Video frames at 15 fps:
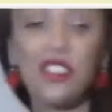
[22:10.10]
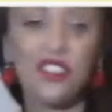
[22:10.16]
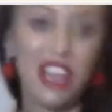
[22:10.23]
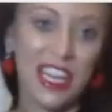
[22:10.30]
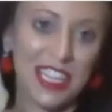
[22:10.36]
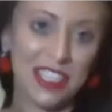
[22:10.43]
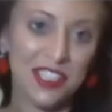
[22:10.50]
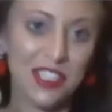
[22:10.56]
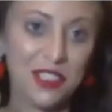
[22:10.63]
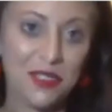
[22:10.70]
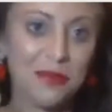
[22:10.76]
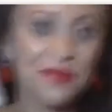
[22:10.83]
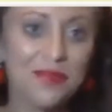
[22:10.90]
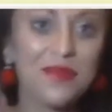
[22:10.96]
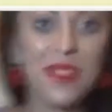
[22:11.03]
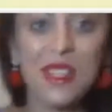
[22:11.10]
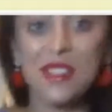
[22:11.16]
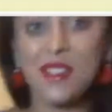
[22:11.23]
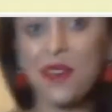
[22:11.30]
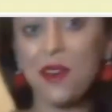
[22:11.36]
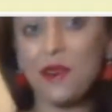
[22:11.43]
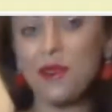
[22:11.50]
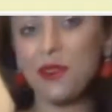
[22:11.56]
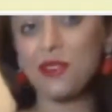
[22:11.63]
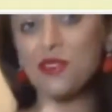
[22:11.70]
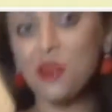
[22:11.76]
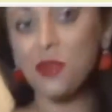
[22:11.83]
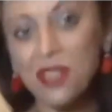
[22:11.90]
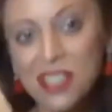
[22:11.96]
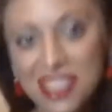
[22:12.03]
shake into. So there's
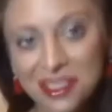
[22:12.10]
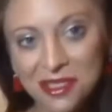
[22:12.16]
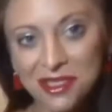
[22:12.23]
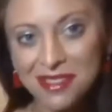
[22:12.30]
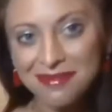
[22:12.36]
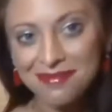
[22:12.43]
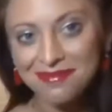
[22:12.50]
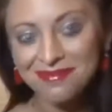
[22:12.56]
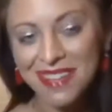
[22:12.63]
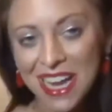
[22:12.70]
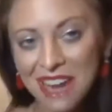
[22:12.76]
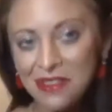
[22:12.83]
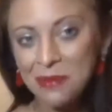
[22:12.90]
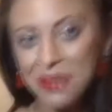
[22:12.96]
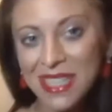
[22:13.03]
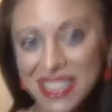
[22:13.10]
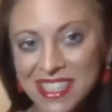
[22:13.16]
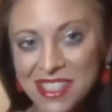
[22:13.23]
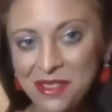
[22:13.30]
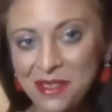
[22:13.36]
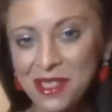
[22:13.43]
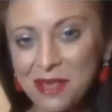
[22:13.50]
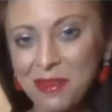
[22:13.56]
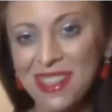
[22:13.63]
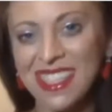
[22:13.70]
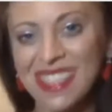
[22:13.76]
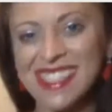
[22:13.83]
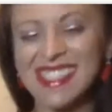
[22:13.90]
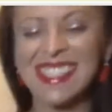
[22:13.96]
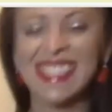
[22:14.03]
no excuse. Everybody can do this with
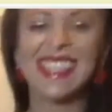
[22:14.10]
us.